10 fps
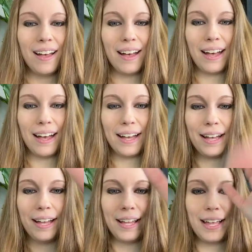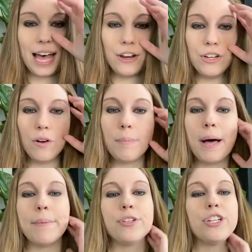How do you know a
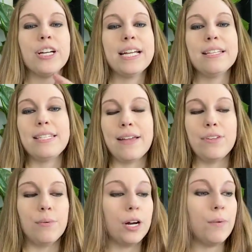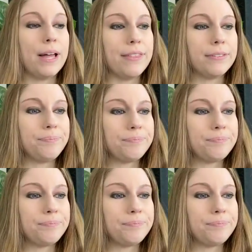publisher is safe to work with?